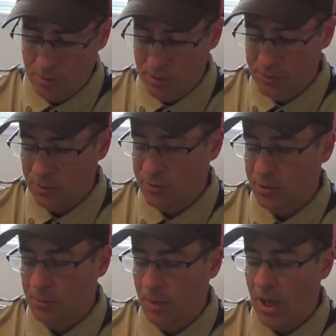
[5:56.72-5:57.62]
these are
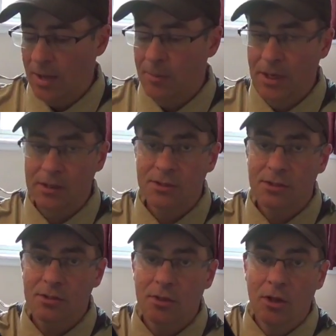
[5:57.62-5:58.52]
some
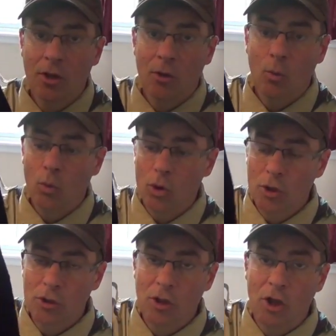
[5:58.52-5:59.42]
Ibex
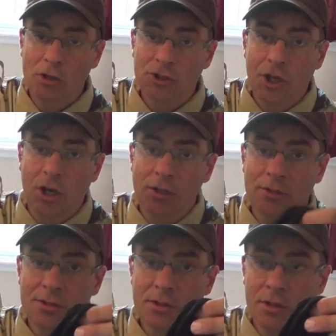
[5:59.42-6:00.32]
wool long
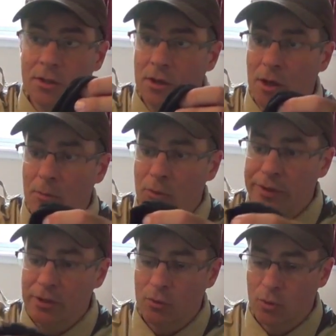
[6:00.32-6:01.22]
johns,
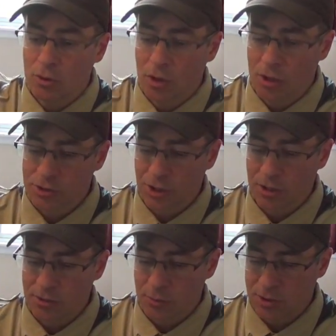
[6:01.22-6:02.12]
merino wool long
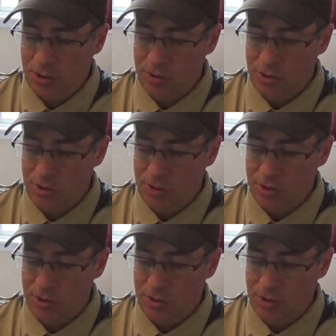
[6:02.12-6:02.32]
johns, which I